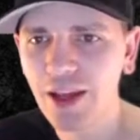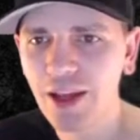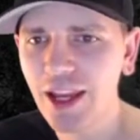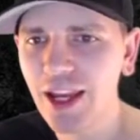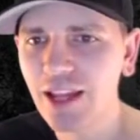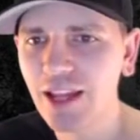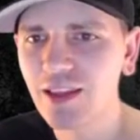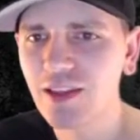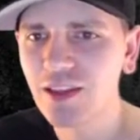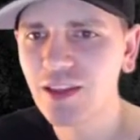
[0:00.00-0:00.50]

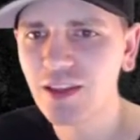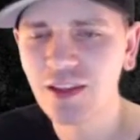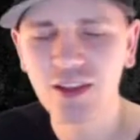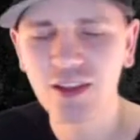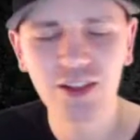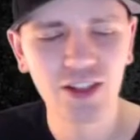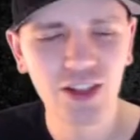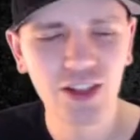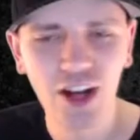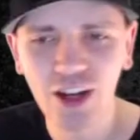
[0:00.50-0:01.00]
He had
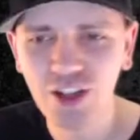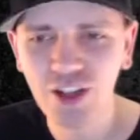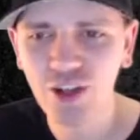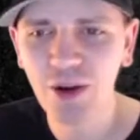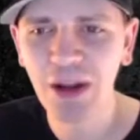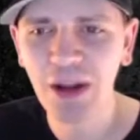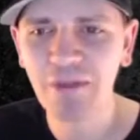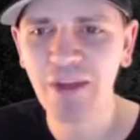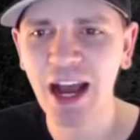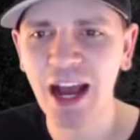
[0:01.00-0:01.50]
such
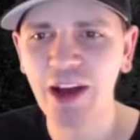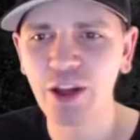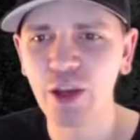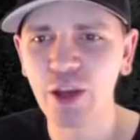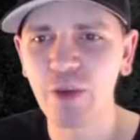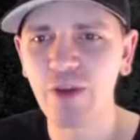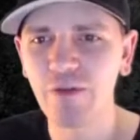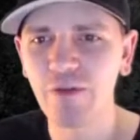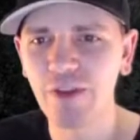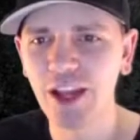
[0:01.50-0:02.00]
great
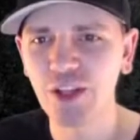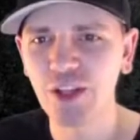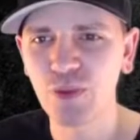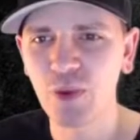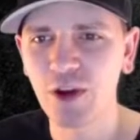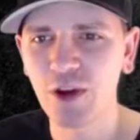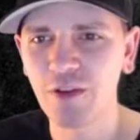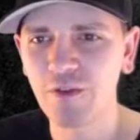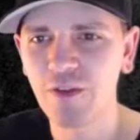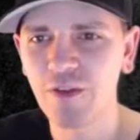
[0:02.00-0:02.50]
value at phase
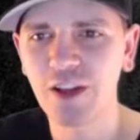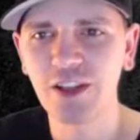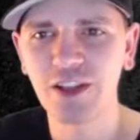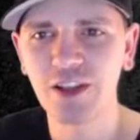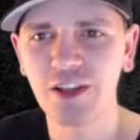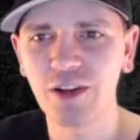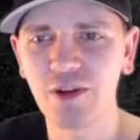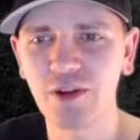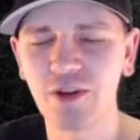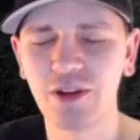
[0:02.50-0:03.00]
1 and
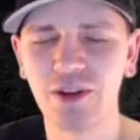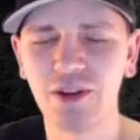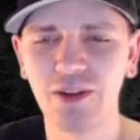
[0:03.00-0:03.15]
phase 2.